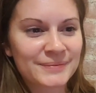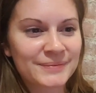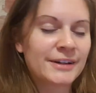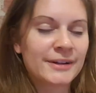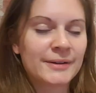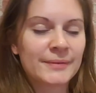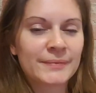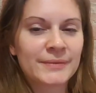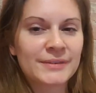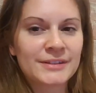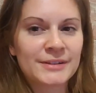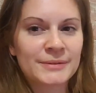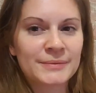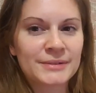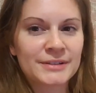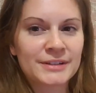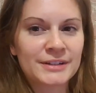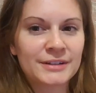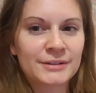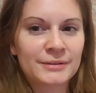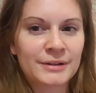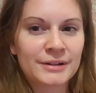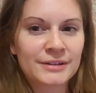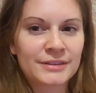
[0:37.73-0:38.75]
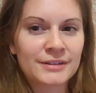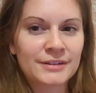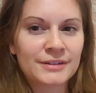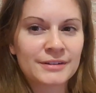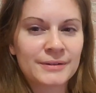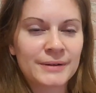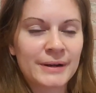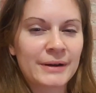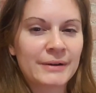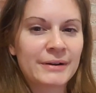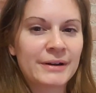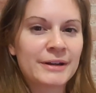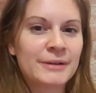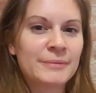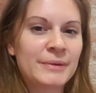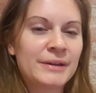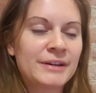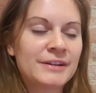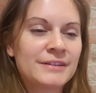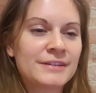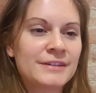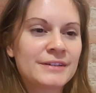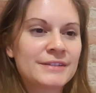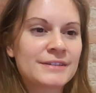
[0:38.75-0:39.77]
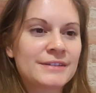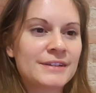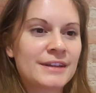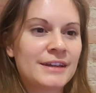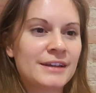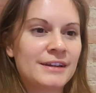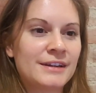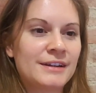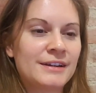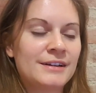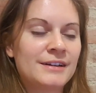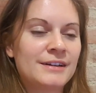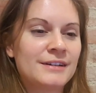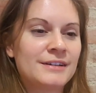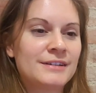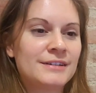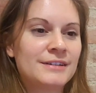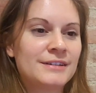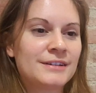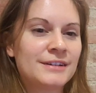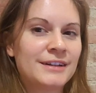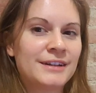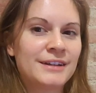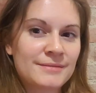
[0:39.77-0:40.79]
Yeah. So I'm just gonna walk through how I painted this and